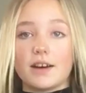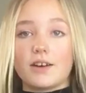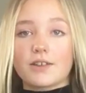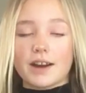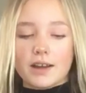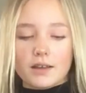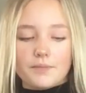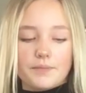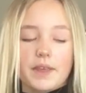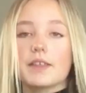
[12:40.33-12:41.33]
Alright,
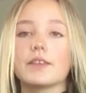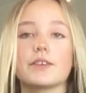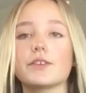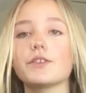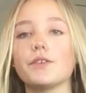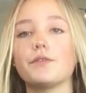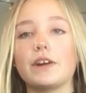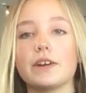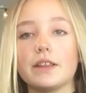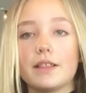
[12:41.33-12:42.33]
this is the
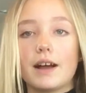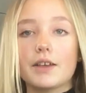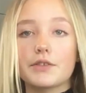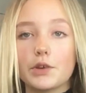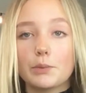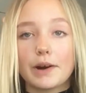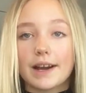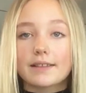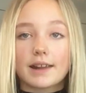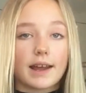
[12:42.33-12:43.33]
very last few
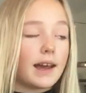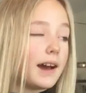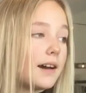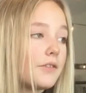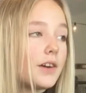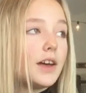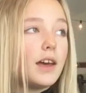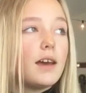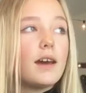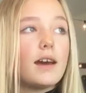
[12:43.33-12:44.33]
plants that I have,
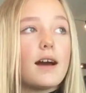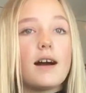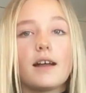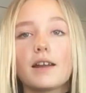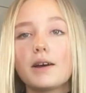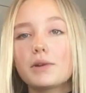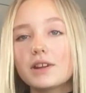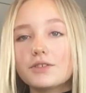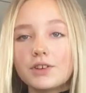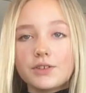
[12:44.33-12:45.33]
and I
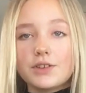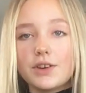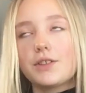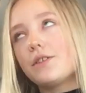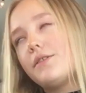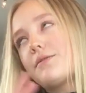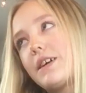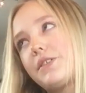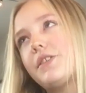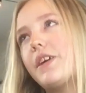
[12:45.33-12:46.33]
would introduce you to the
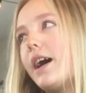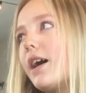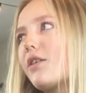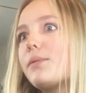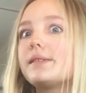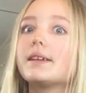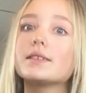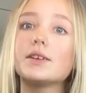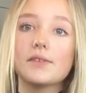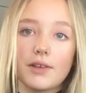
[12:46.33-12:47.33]
rest in the house, but
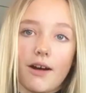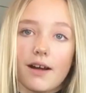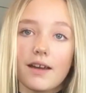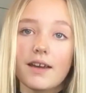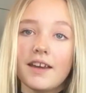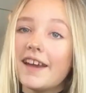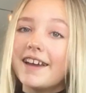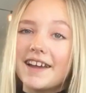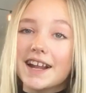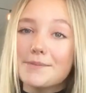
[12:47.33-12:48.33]
that's a lot,
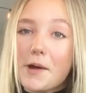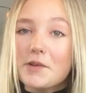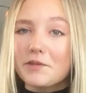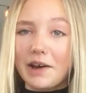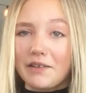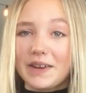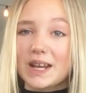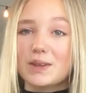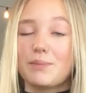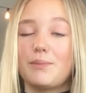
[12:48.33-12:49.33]
and I'm having a
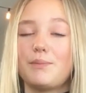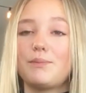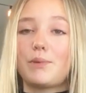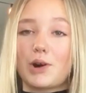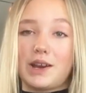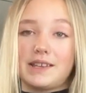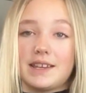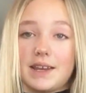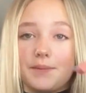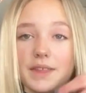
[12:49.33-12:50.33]
Valentine's party
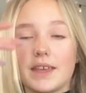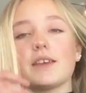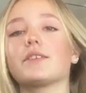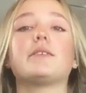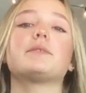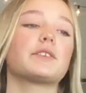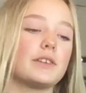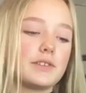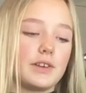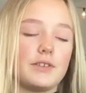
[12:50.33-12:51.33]
today. So I'm just
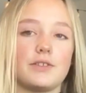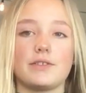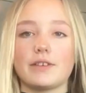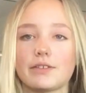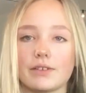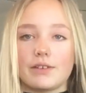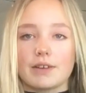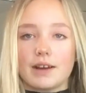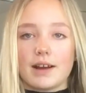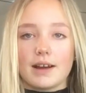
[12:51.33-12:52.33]
going to show you this little
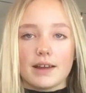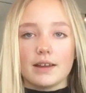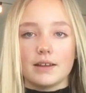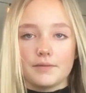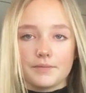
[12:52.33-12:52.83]
guy,